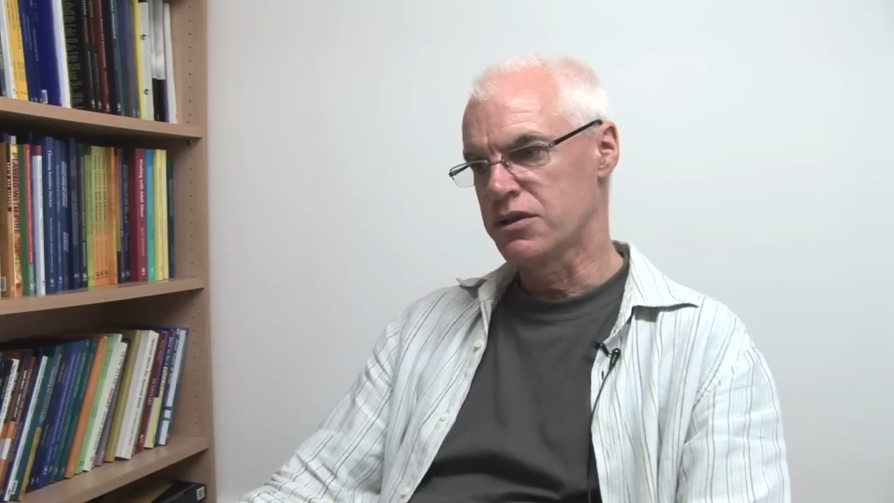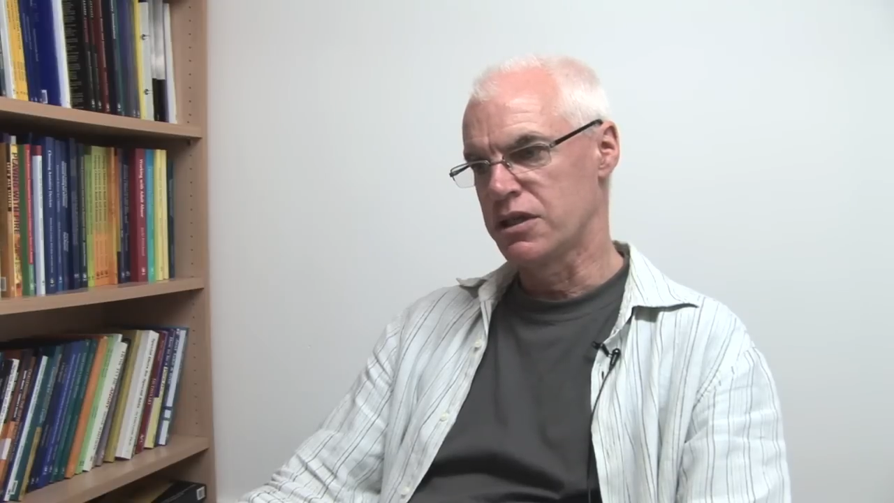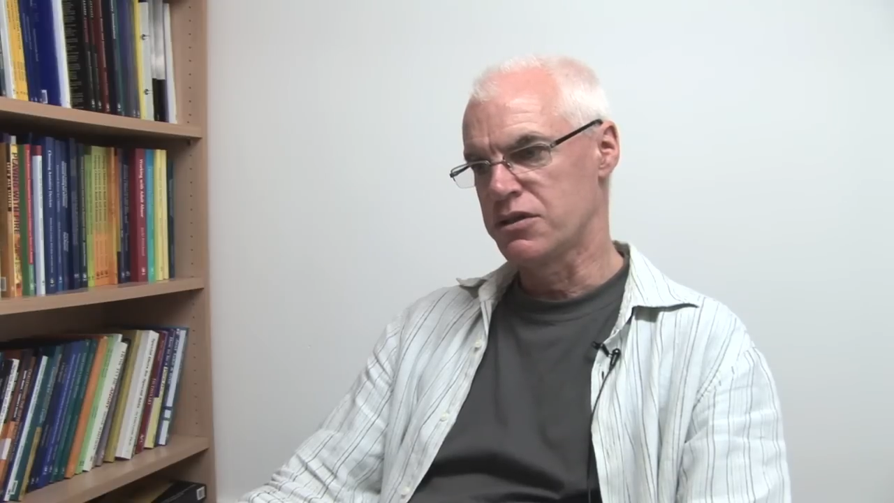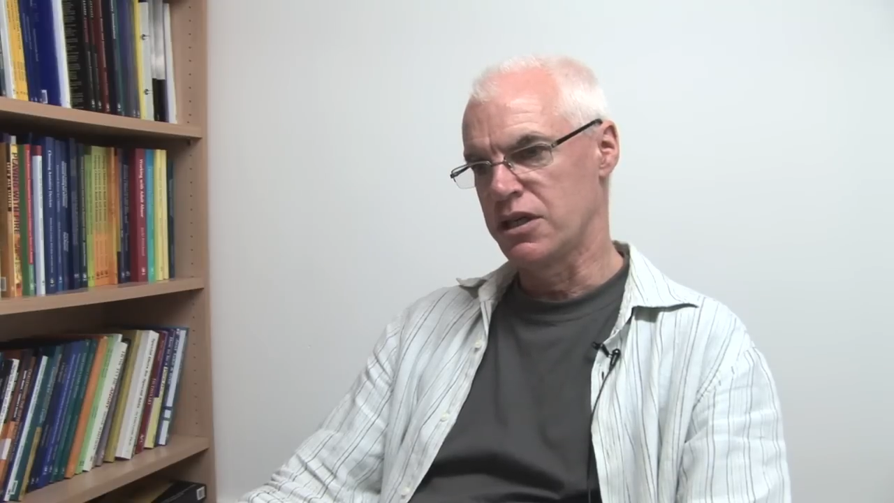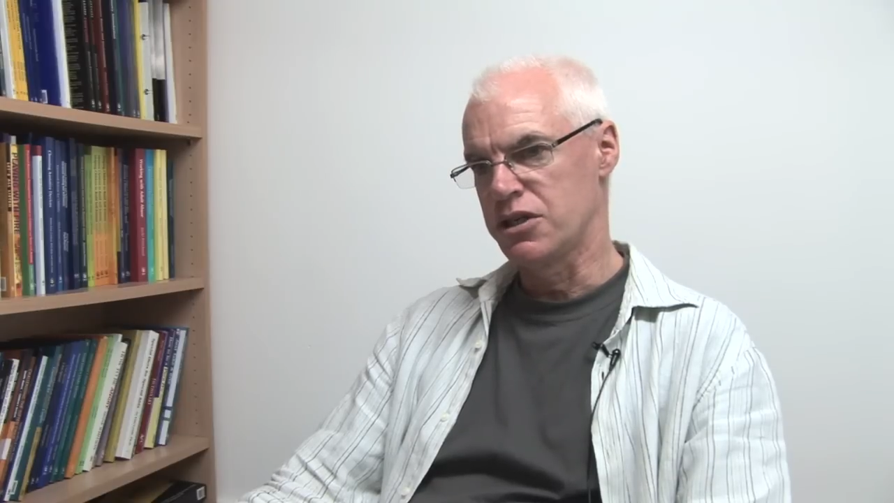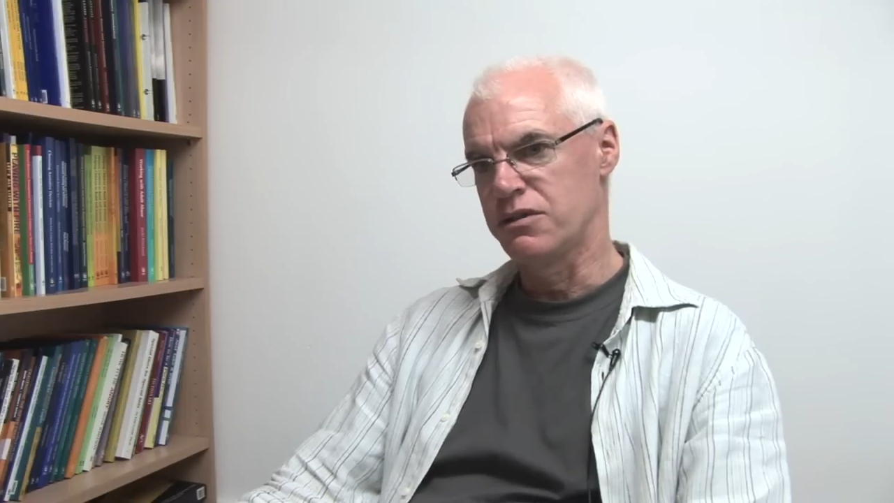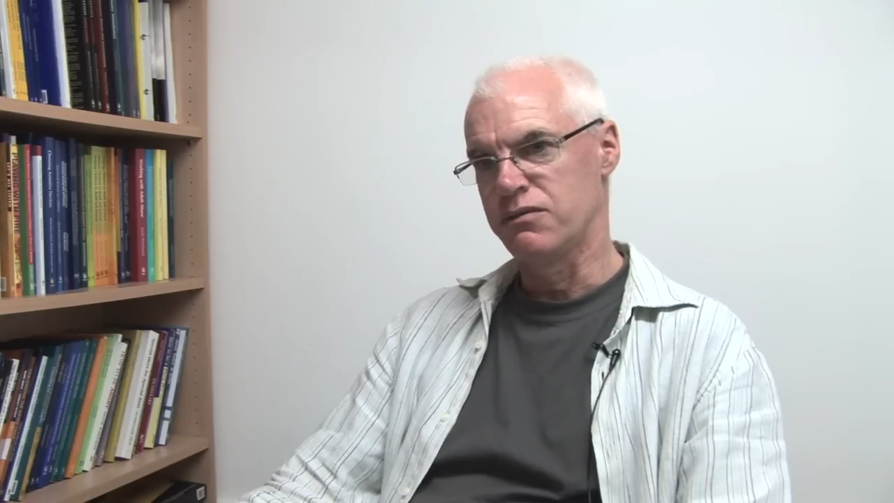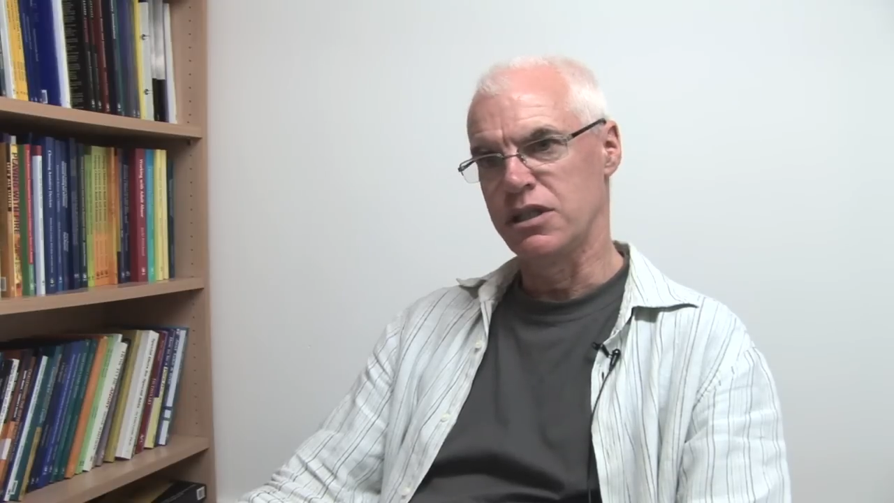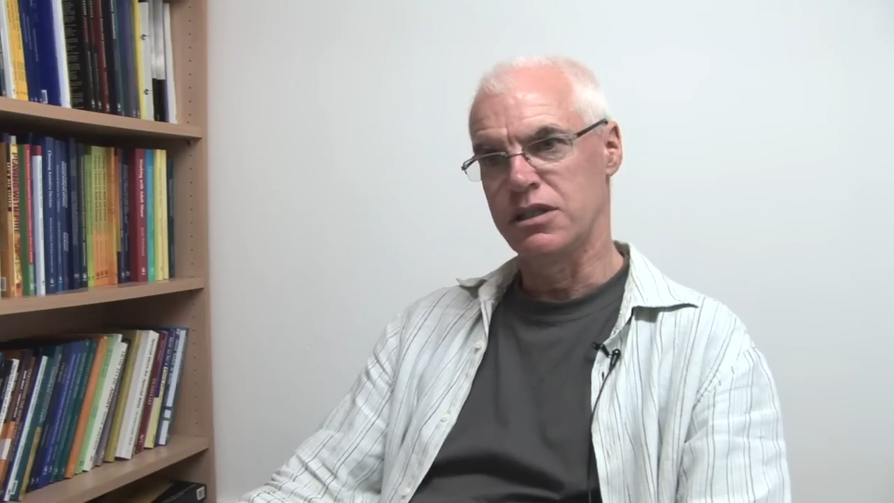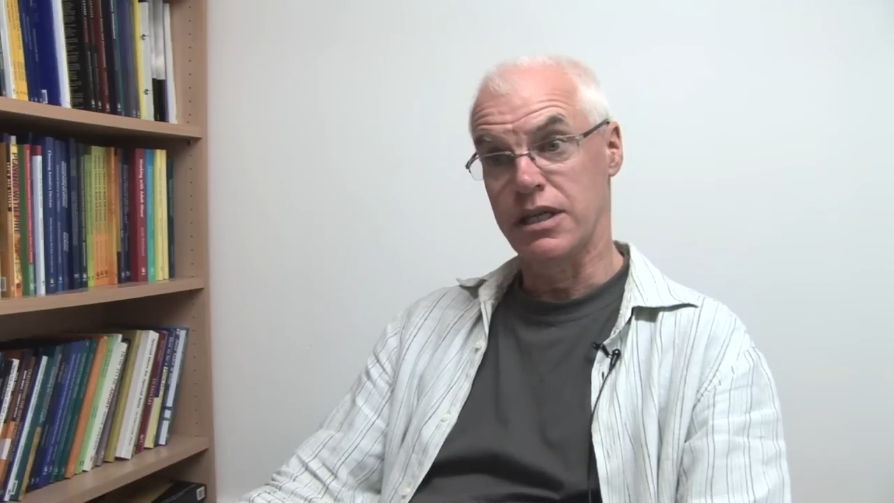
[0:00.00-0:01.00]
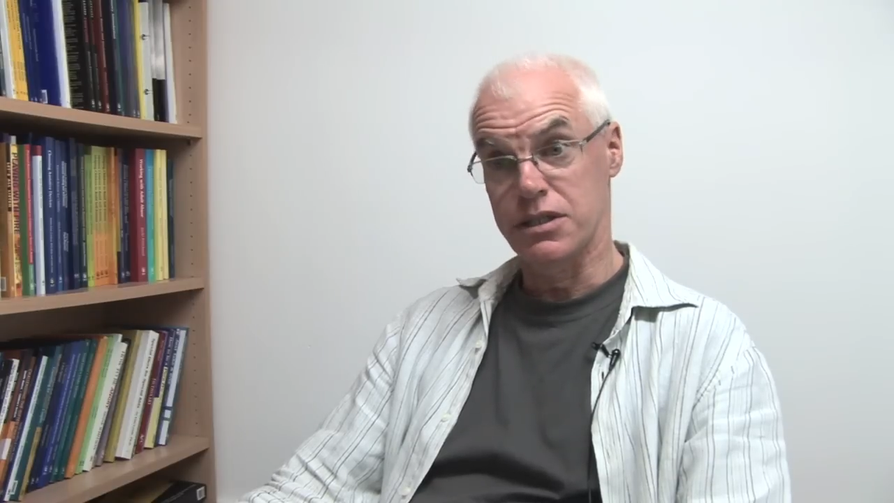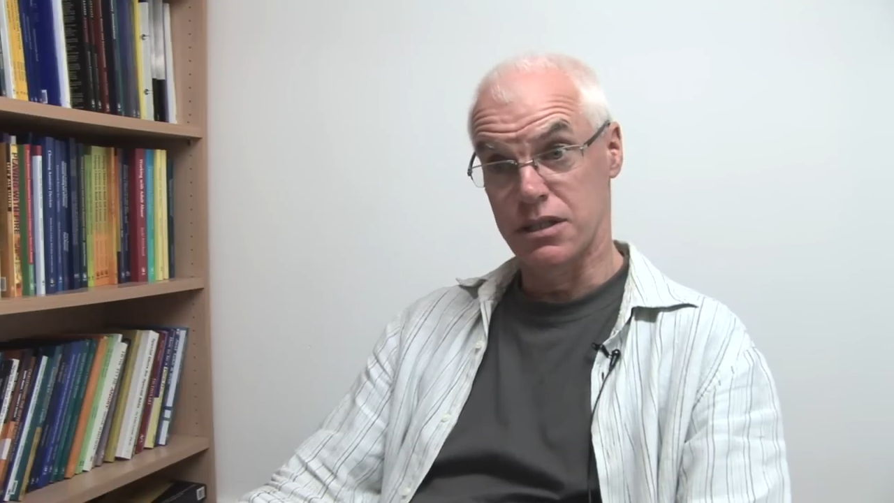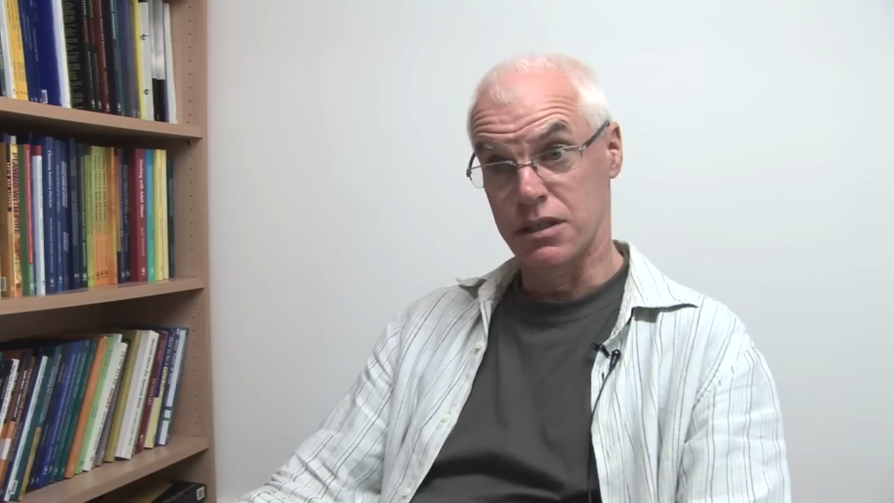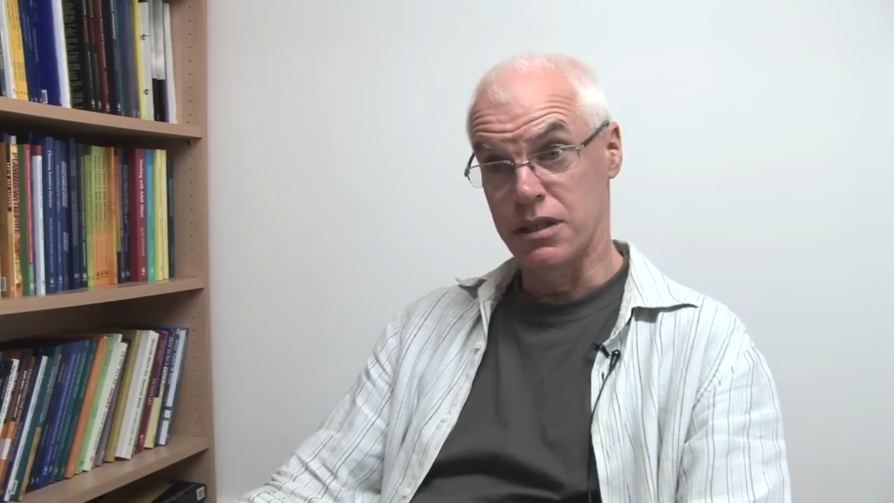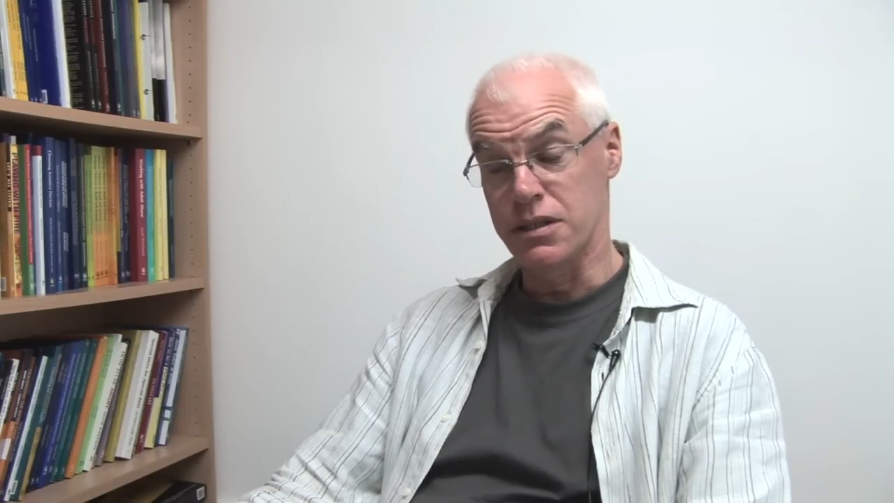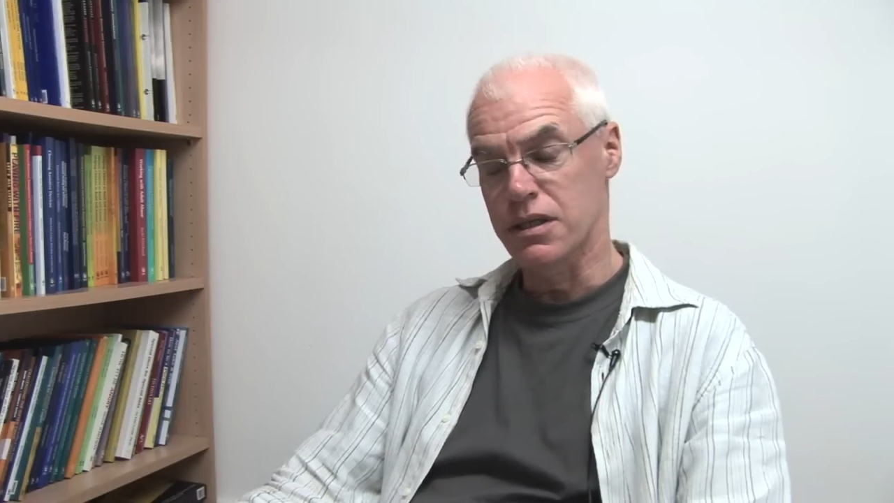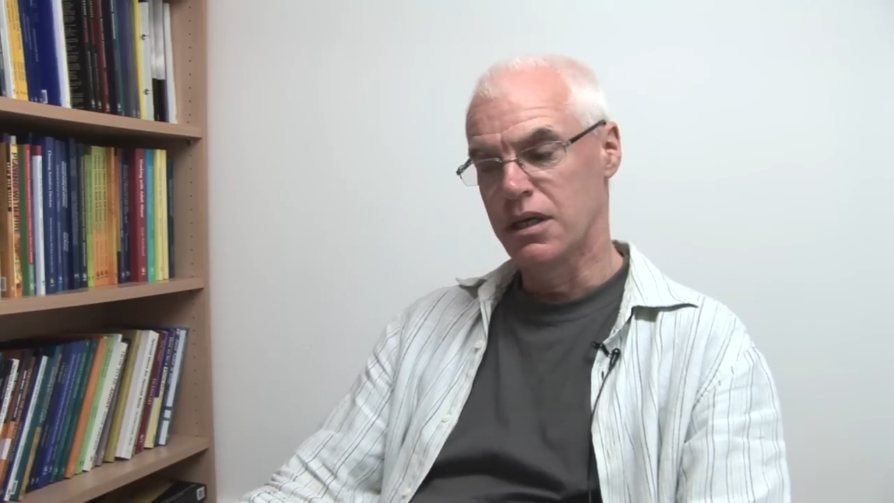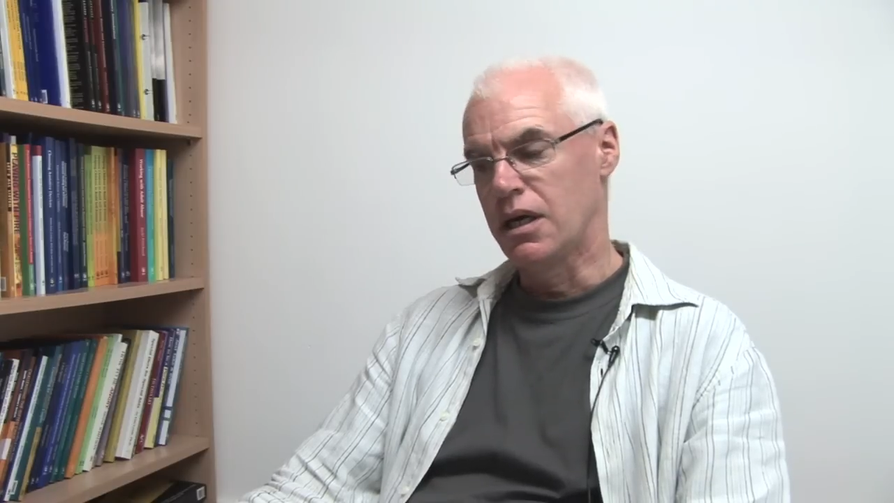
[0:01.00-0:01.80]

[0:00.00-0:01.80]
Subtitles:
Association of Near-Death Studies